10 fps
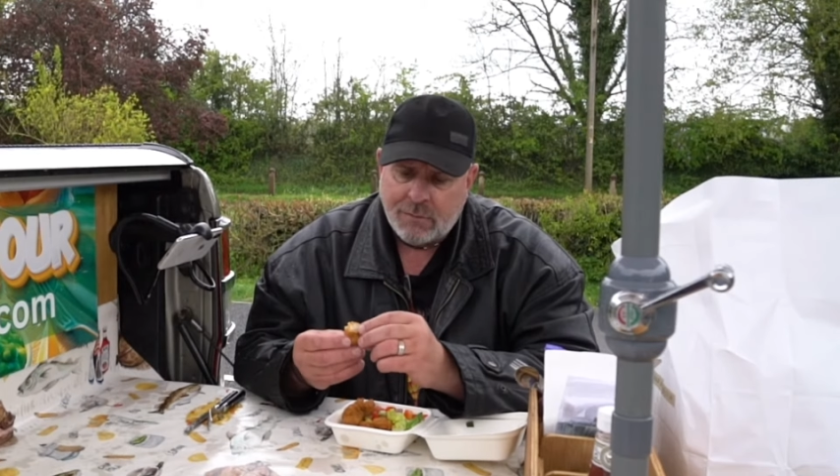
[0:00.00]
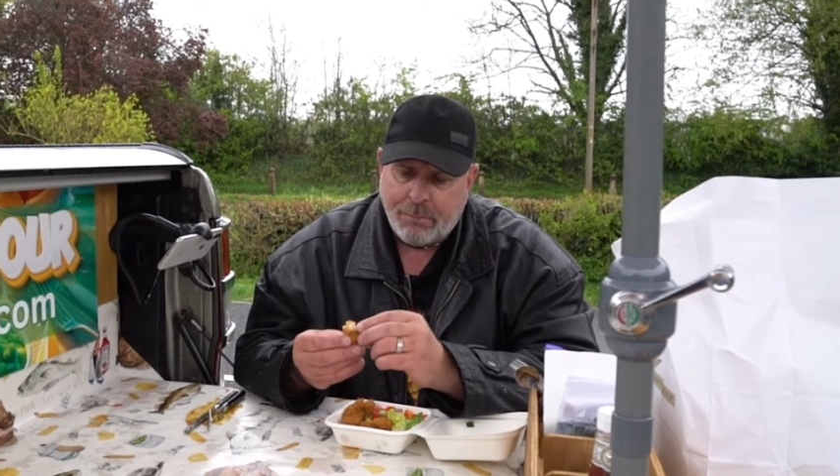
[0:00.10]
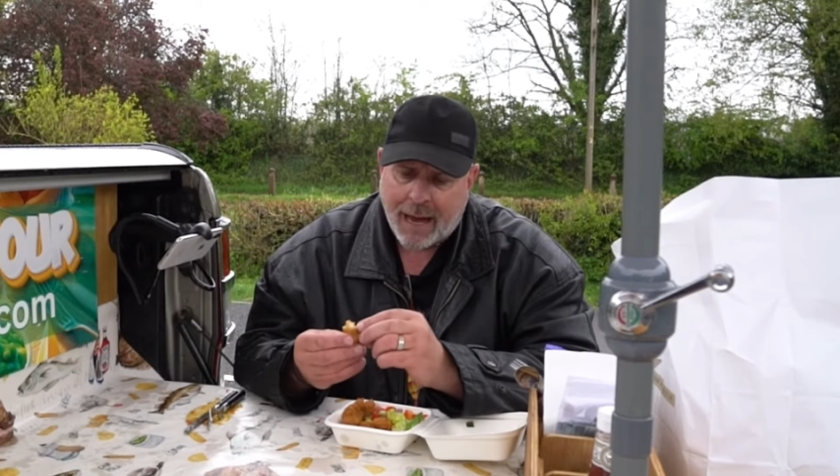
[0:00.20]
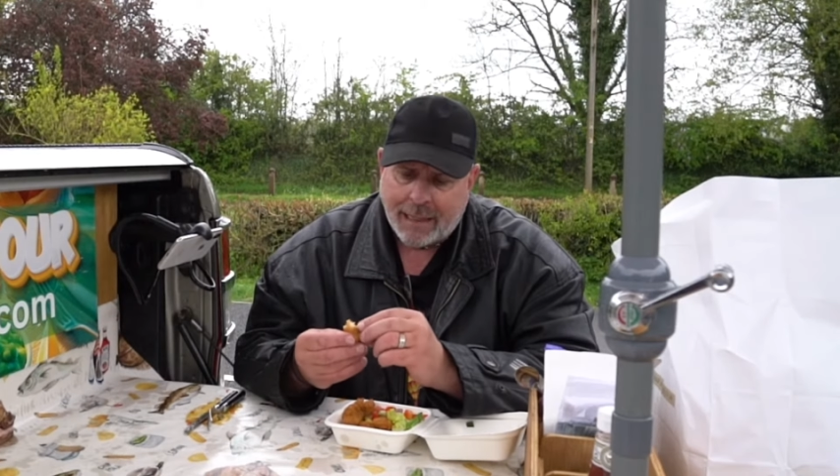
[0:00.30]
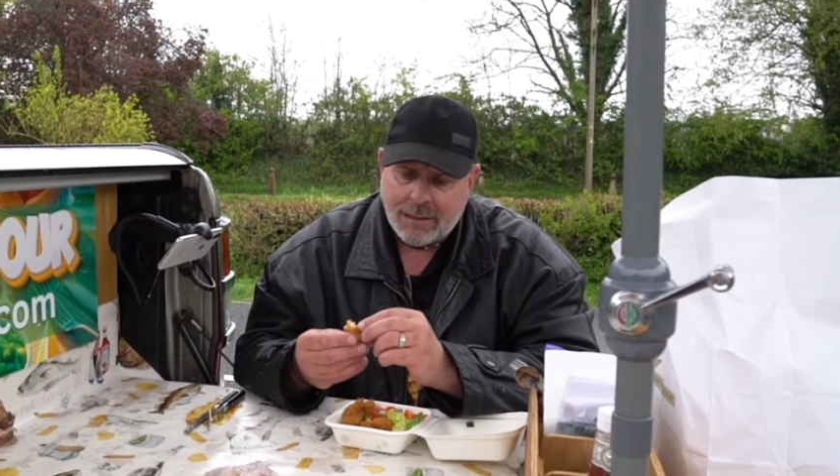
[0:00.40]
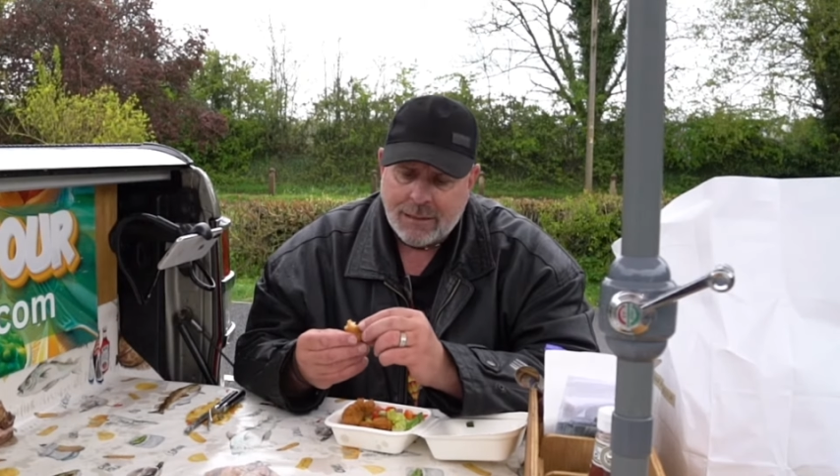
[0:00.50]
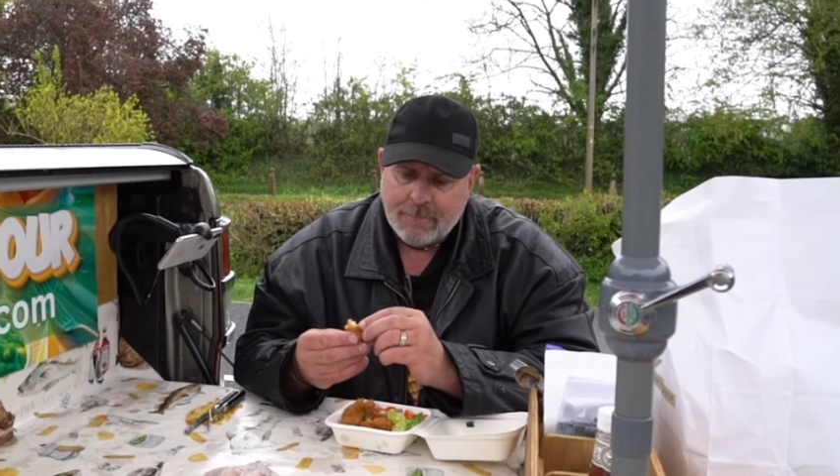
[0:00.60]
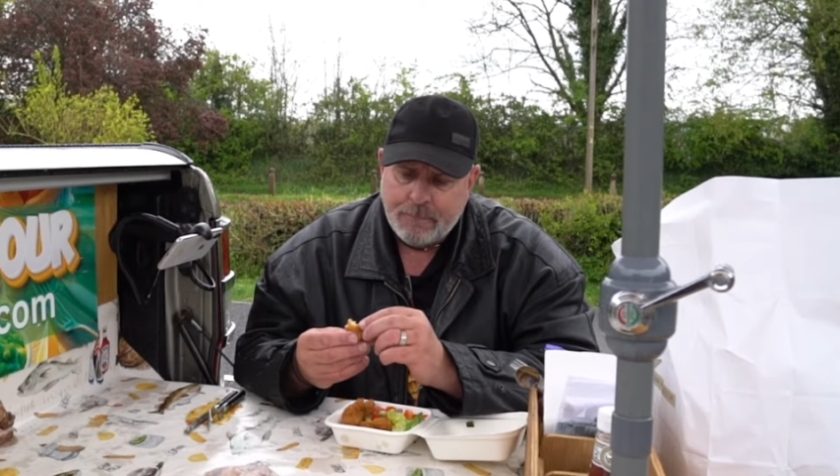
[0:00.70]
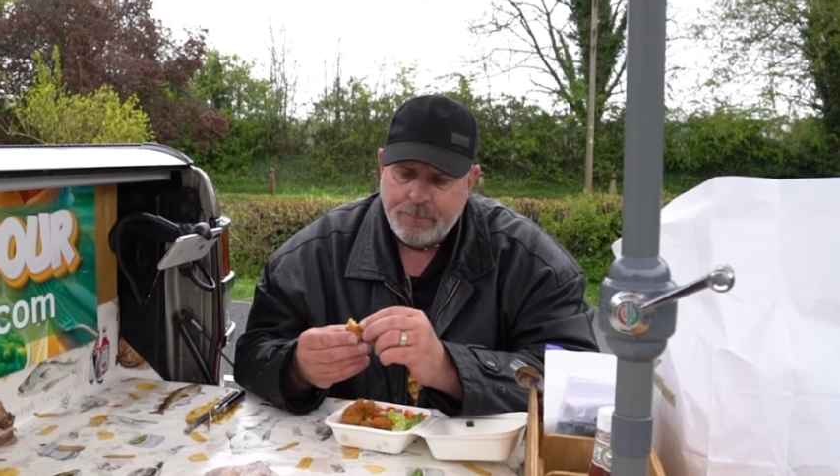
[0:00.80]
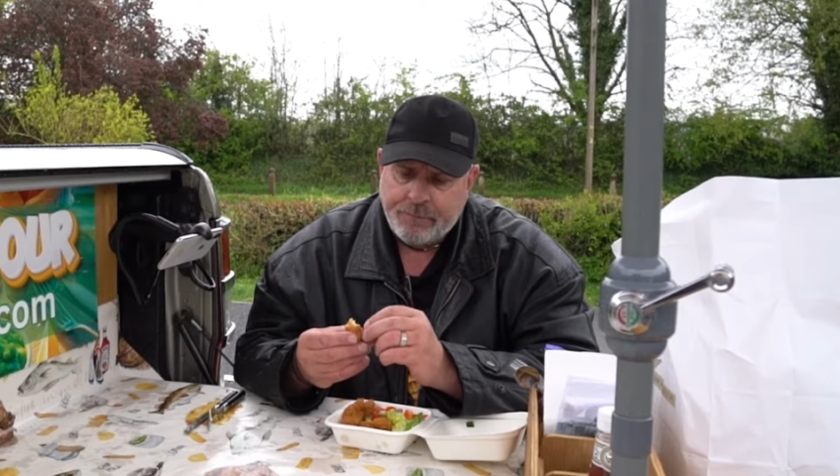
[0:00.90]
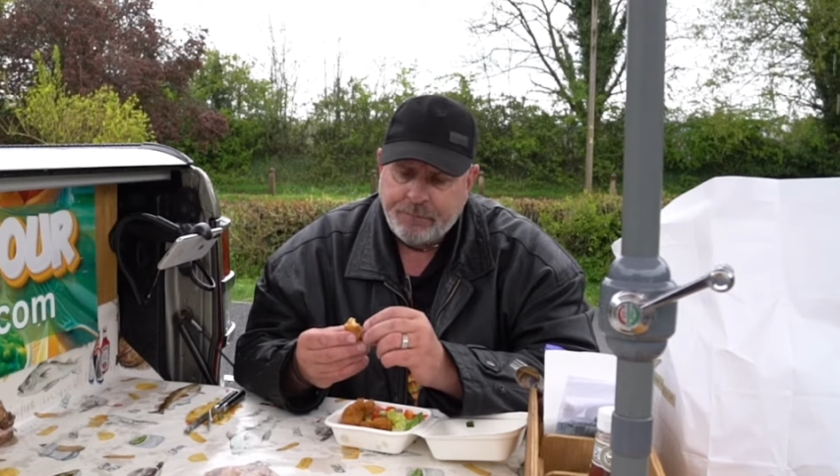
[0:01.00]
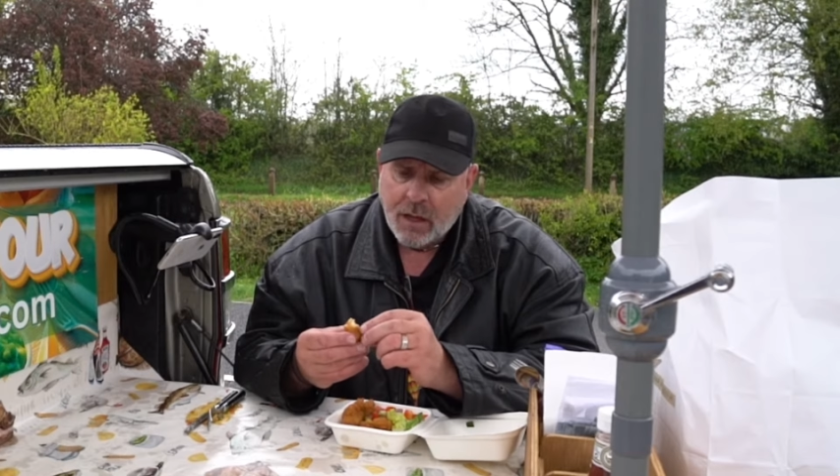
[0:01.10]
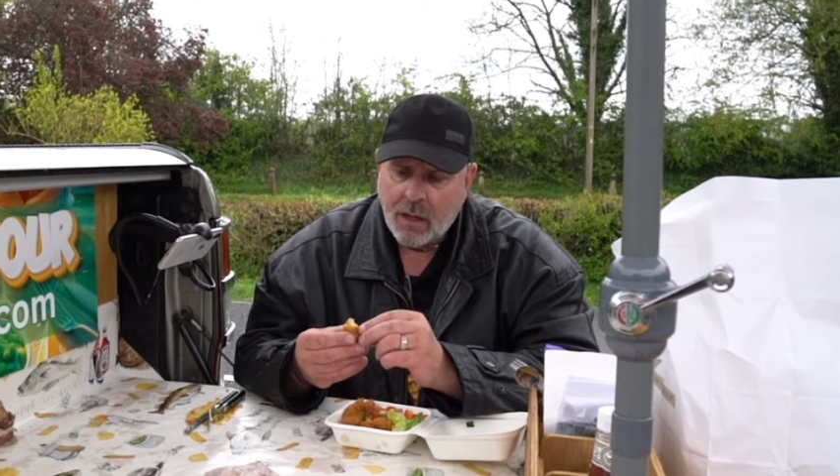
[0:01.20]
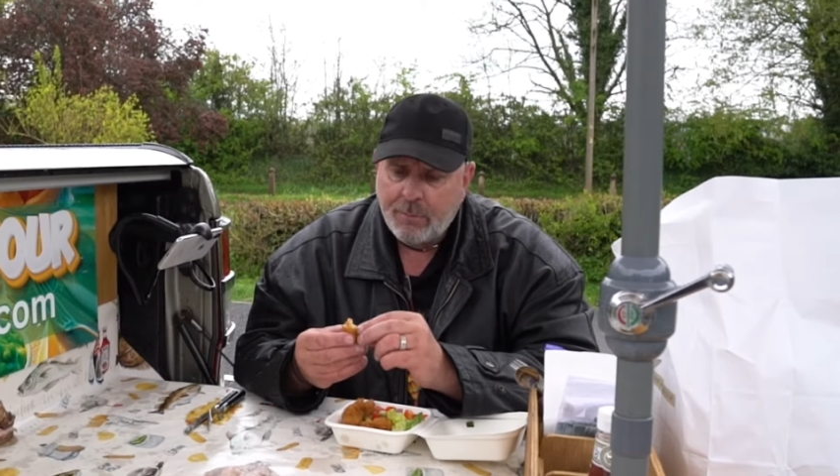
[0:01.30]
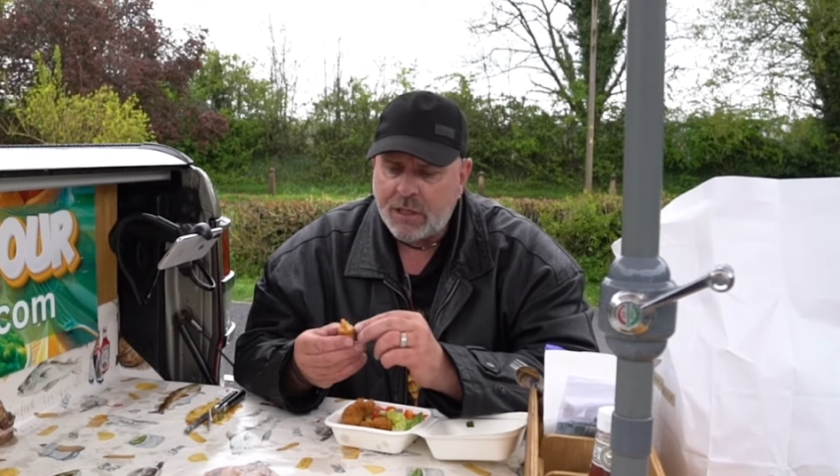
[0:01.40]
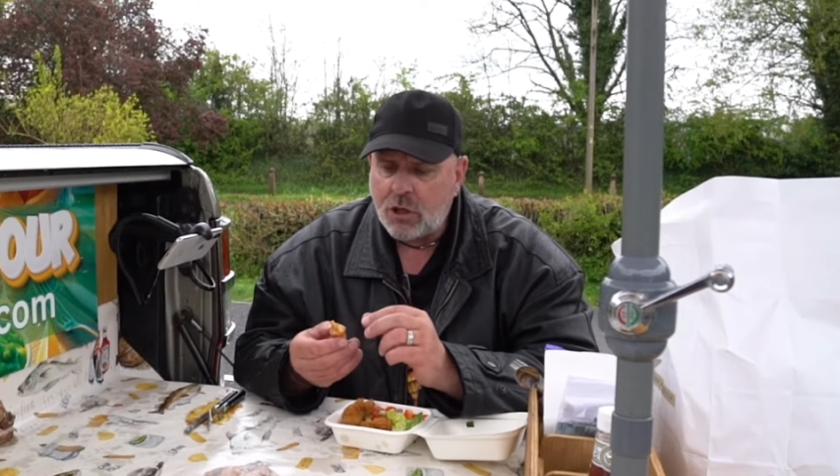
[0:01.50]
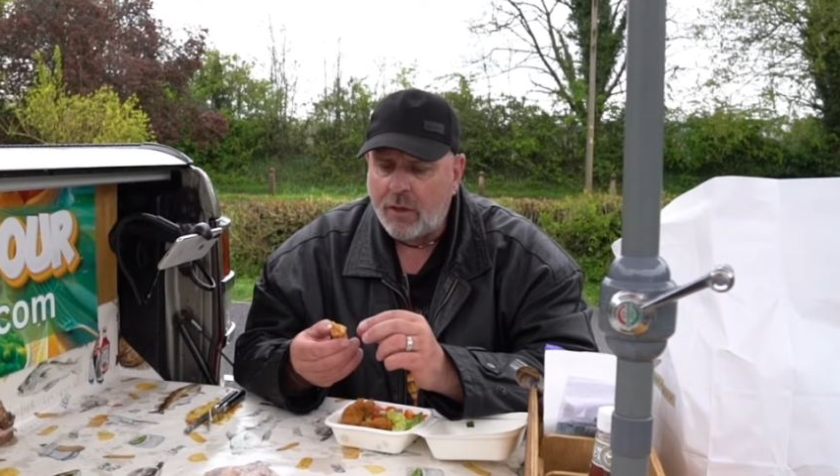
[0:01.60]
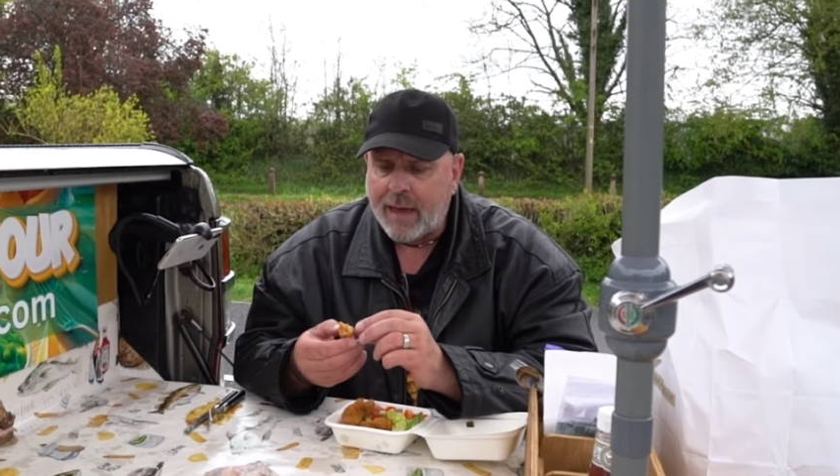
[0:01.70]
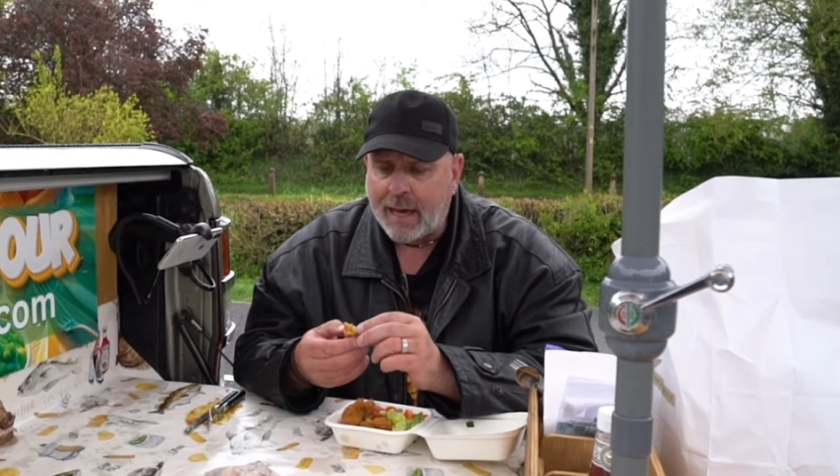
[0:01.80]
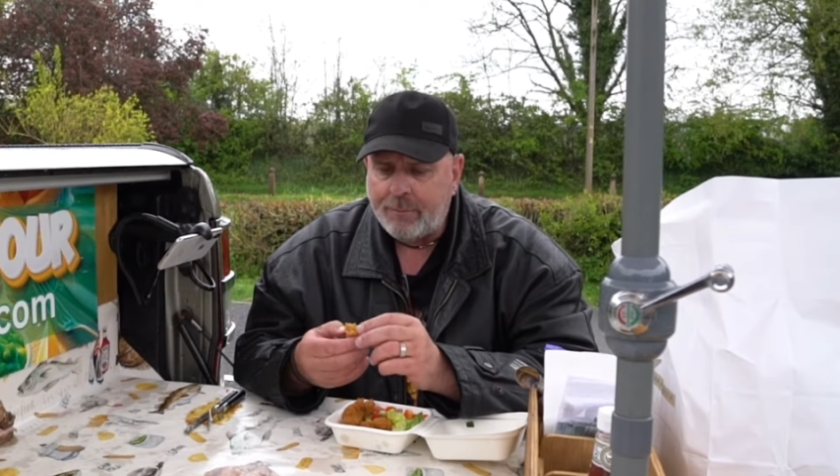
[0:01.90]
bites, but it's not
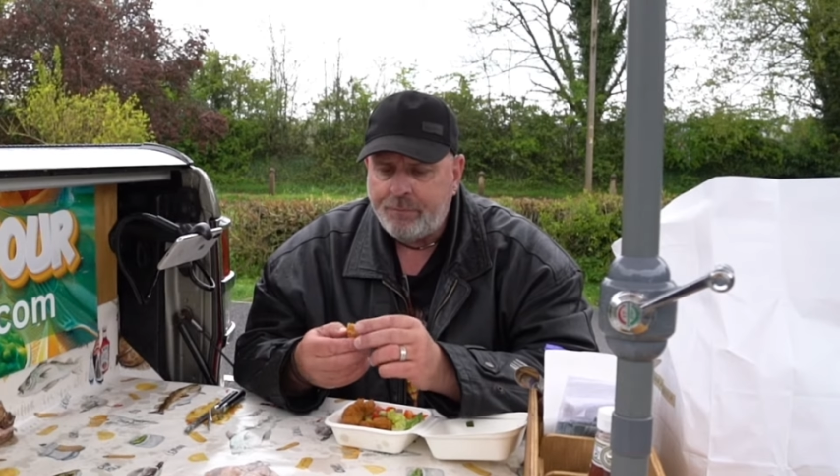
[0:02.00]
that.